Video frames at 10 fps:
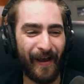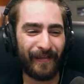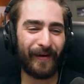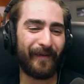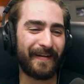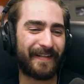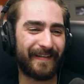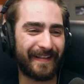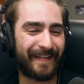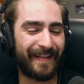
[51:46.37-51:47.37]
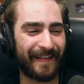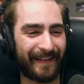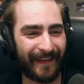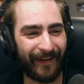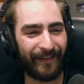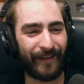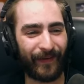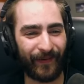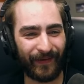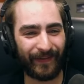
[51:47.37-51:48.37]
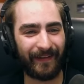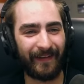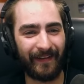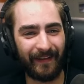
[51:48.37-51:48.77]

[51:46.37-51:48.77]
The way she was just there in the corner.